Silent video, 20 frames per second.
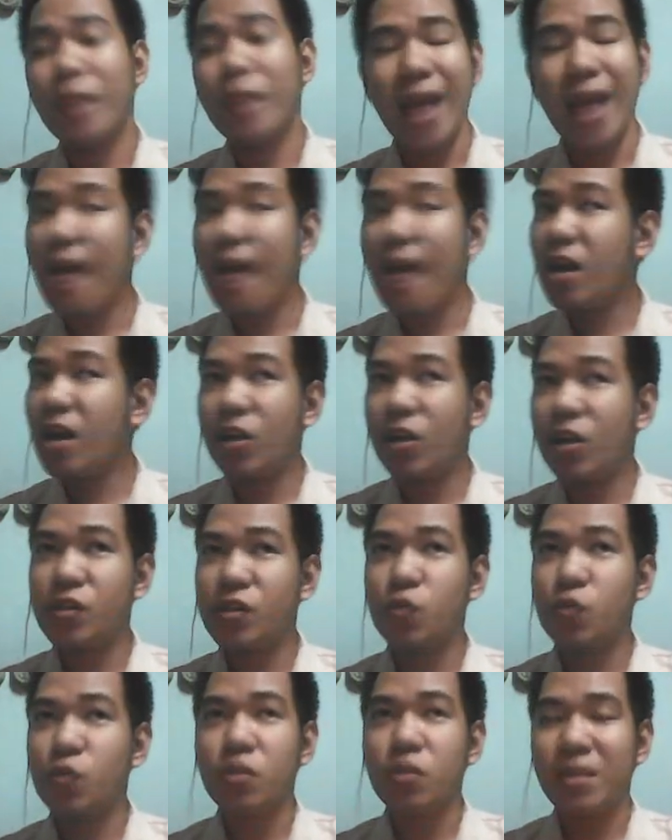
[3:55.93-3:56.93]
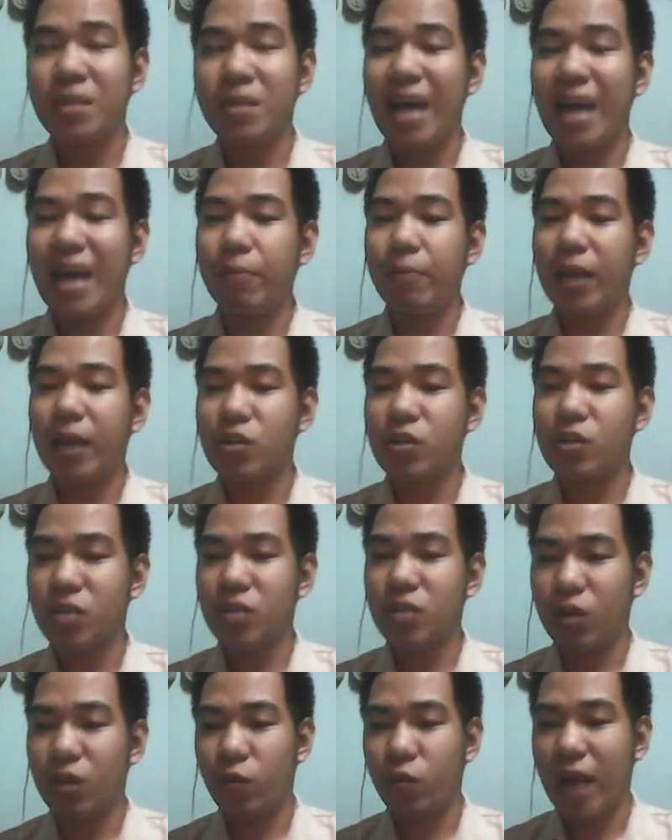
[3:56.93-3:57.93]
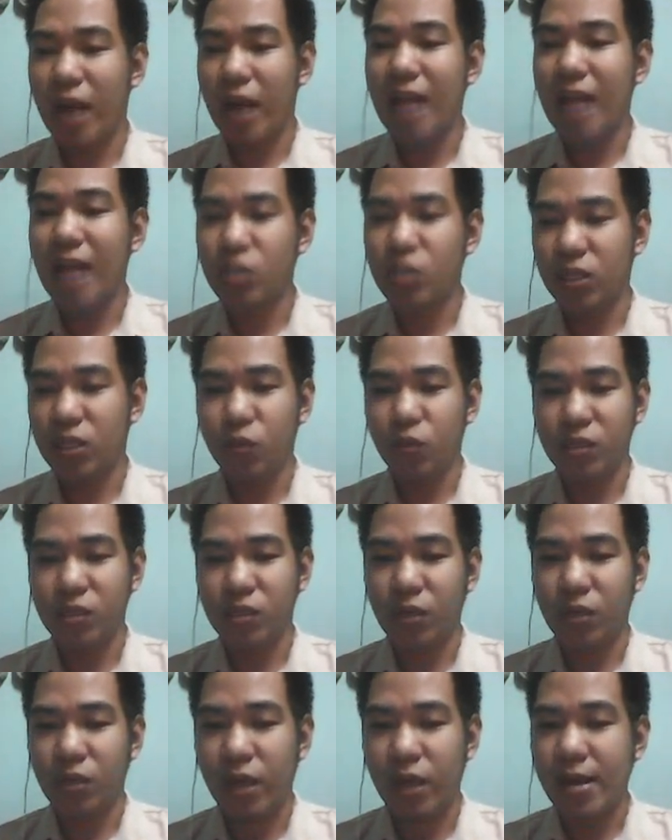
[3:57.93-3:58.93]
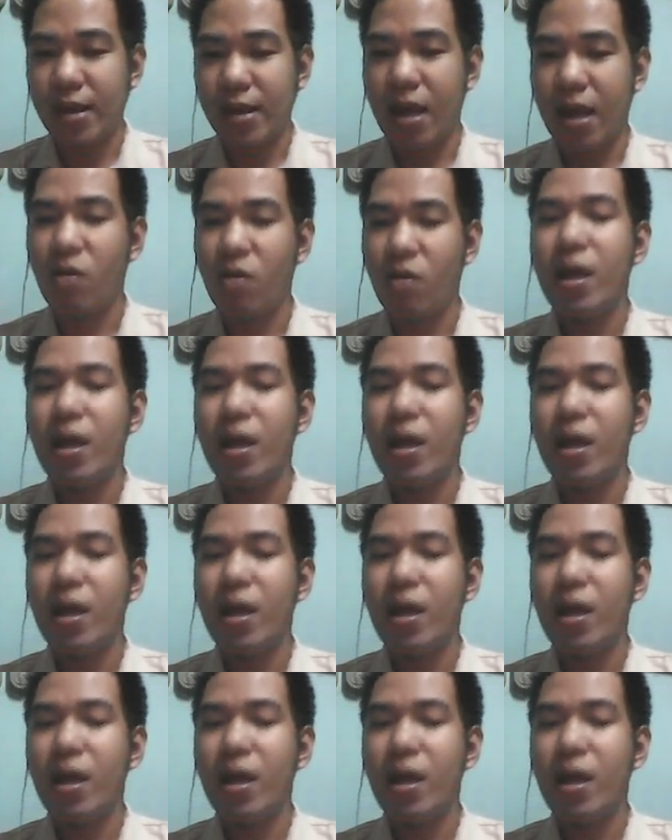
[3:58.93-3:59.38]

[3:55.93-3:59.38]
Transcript: and any other social media applications that you are actually using right now.